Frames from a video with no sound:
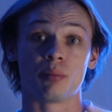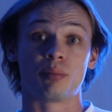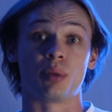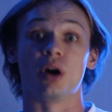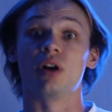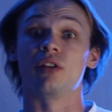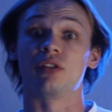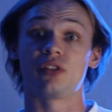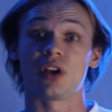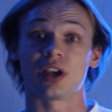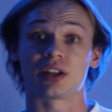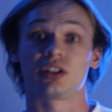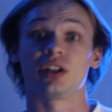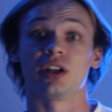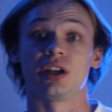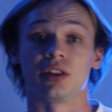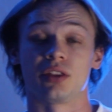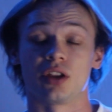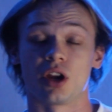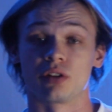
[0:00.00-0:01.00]

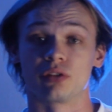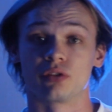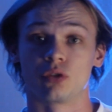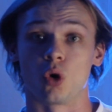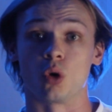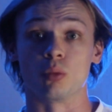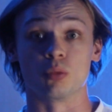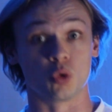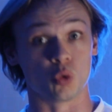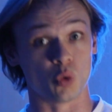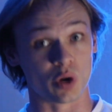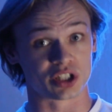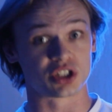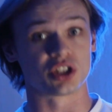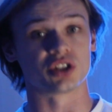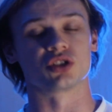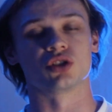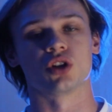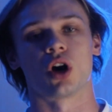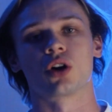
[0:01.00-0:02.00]
perfecting their form, which
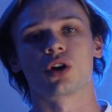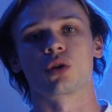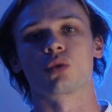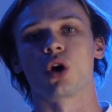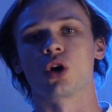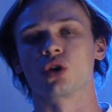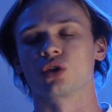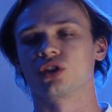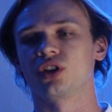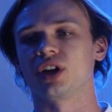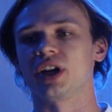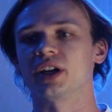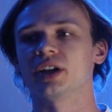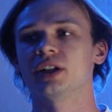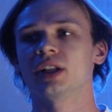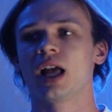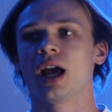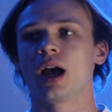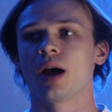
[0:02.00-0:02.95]
is not a wrong thing.